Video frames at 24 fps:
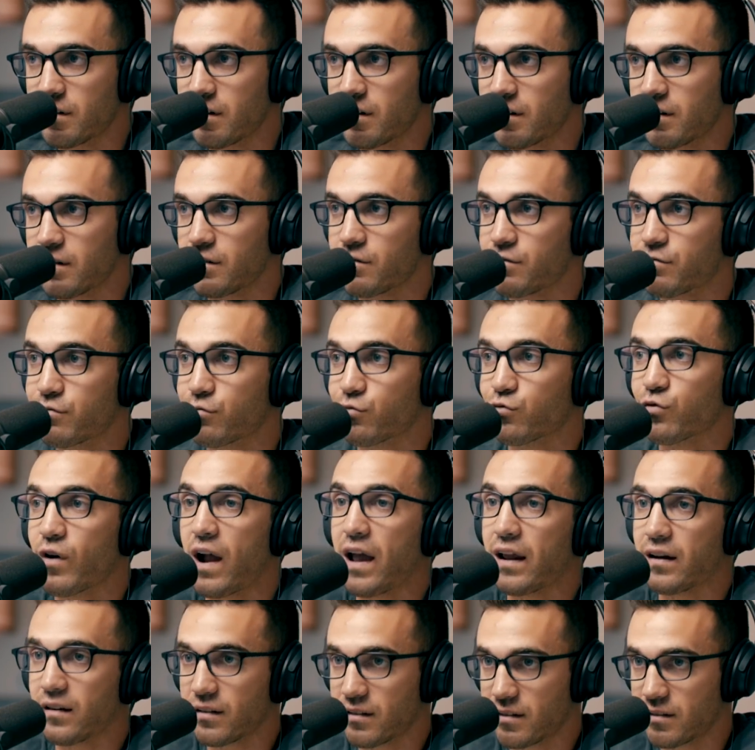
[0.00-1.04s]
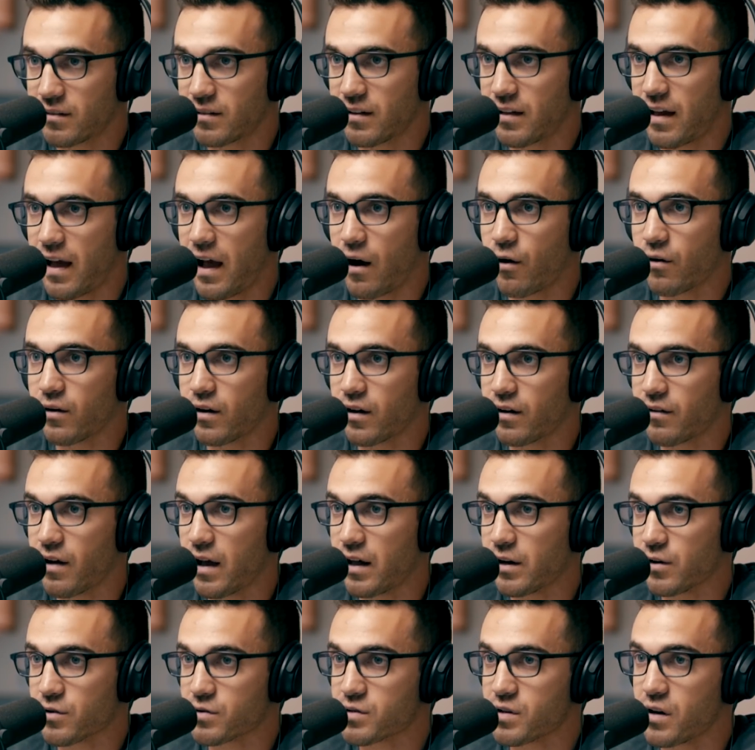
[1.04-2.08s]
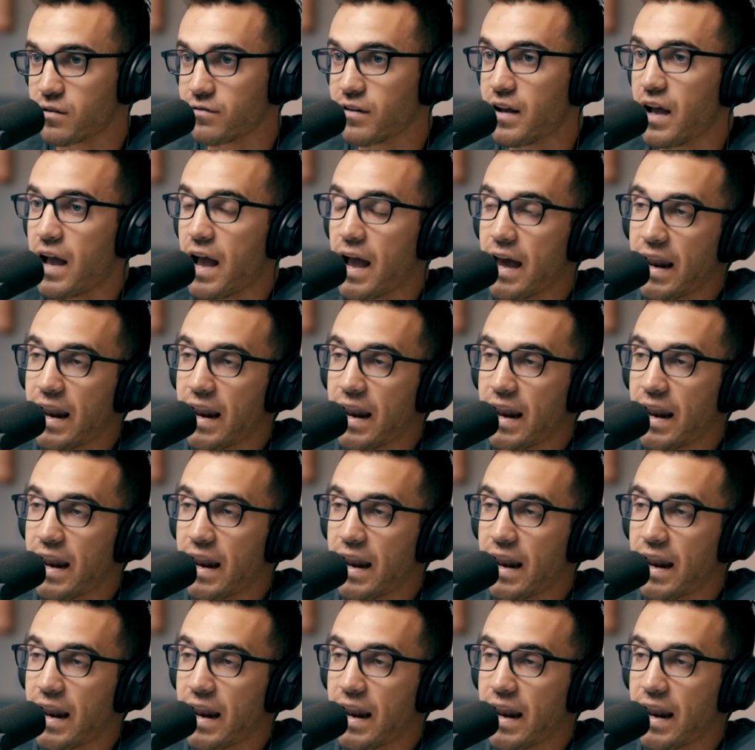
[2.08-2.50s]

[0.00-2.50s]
of rent out mm-hmm. ahead of yourself.